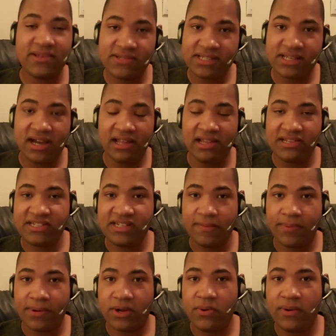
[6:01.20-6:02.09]
those
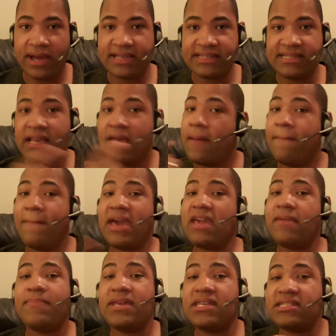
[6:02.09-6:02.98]
scholarship requests.
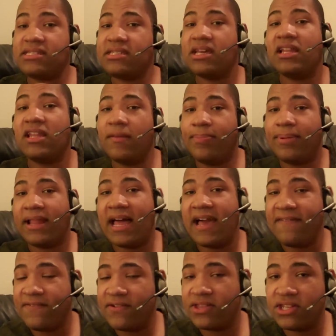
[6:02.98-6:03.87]
Maybe still
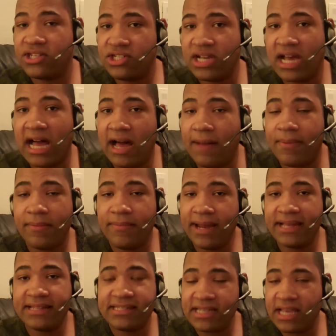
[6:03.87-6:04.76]
apply for the job. I'm
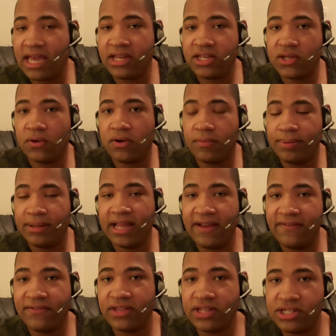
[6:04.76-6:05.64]
not saying don't
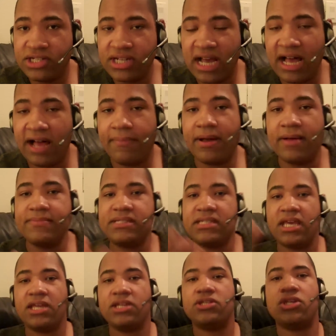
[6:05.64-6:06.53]
apply for the job. I'm
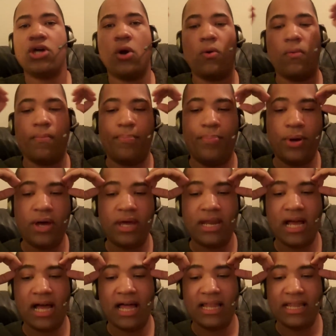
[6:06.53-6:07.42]
saying don't
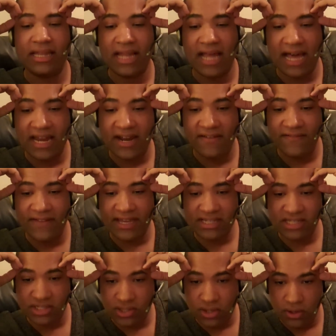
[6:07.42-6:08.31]
put a lot of
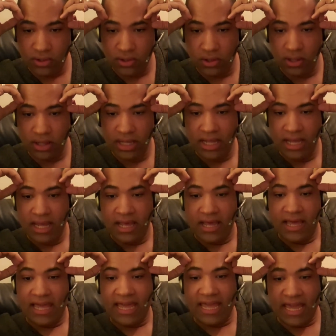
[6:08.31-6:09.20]
external
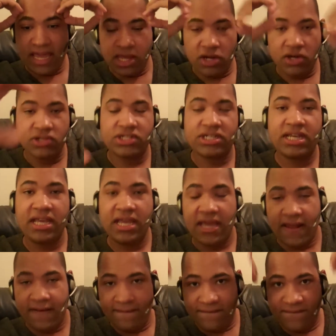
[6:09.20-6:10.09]

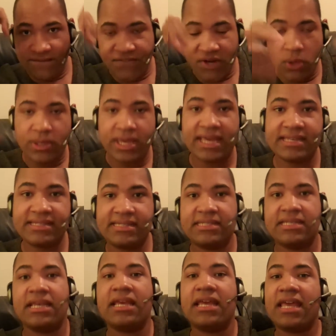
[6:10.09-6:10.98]
energy and
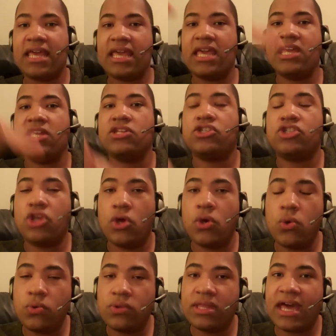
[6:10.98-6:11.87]
focus
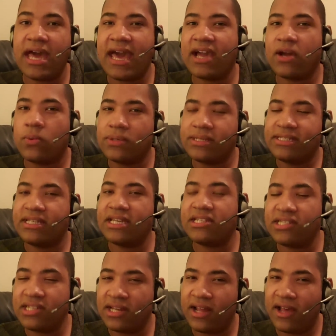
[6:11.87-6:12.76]
into the
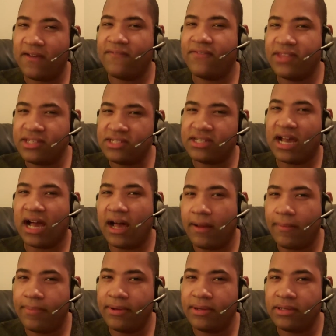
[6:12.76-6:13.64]
acquisition of the
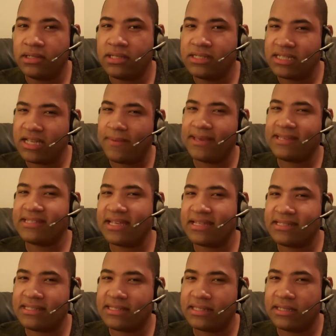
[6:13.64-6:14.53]
job. Does that make
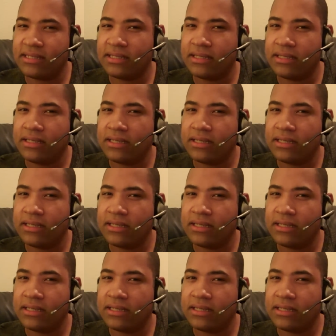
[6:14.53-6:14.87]
sense?